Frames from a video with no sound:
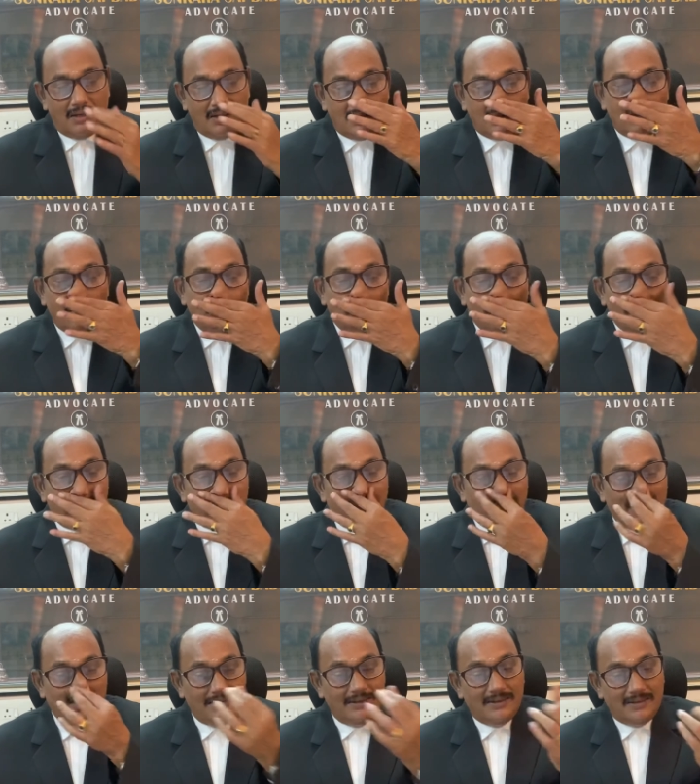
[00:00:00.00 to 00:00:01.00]

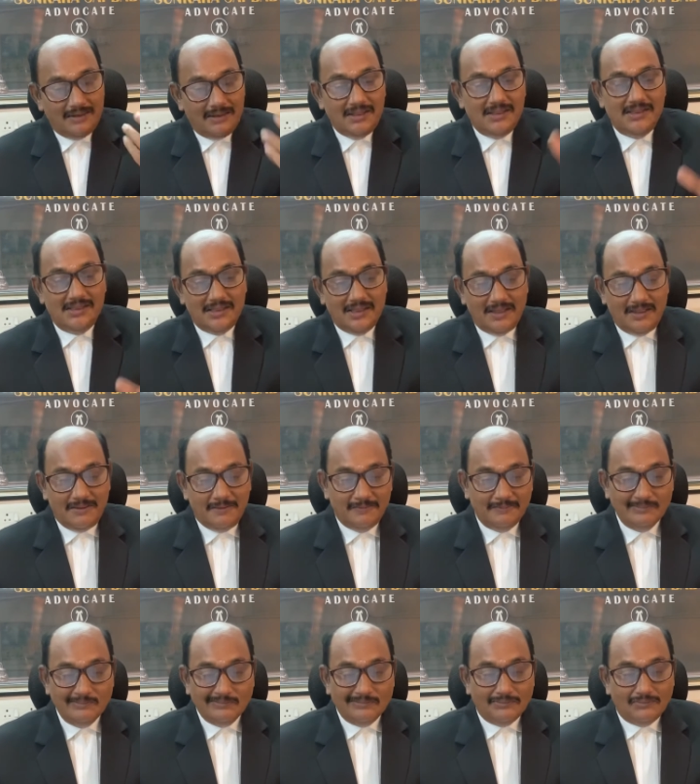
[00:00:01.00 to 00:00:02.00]
uh, these, uh,
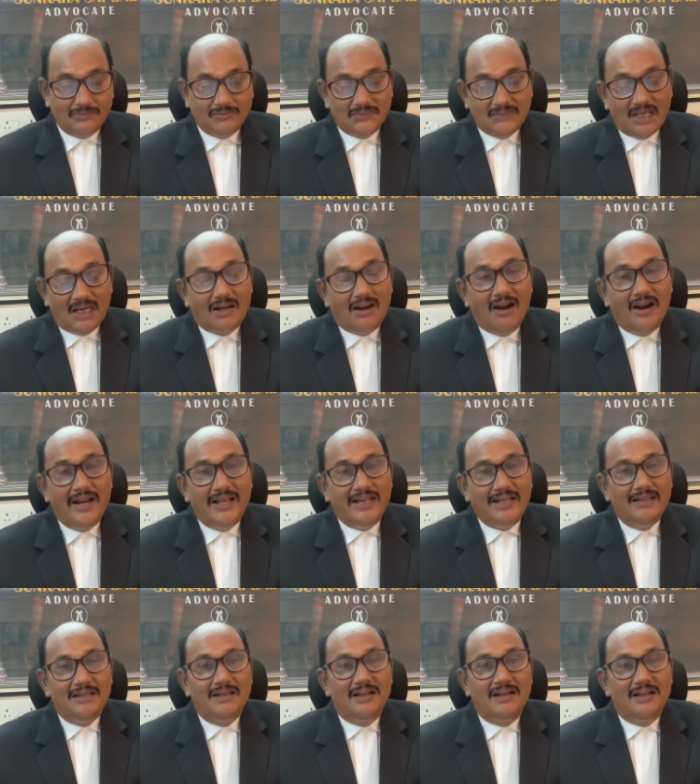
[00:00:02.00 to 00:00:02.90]
Rane,